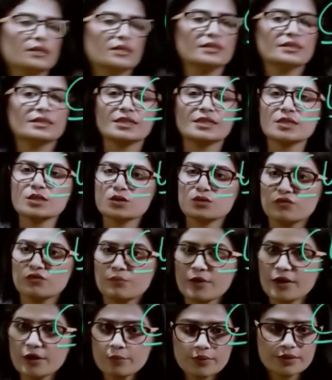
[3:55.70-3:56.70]
in case of
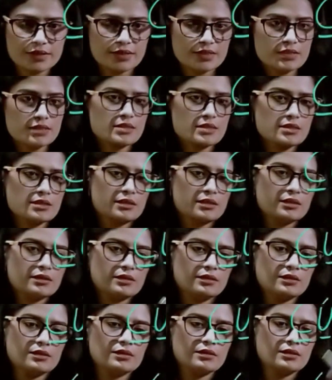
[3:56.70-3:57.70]
pyrimidines,
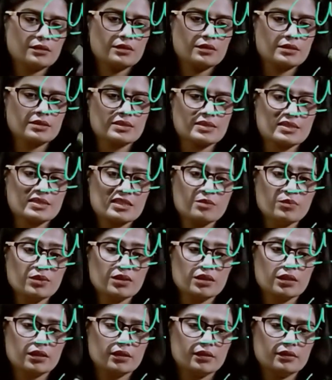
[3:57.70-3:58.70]

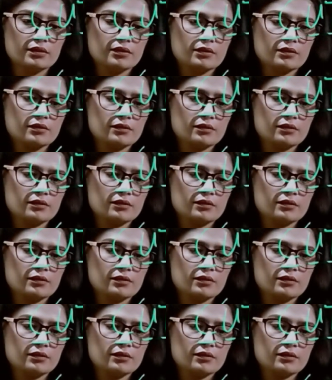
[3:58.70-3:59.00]
similar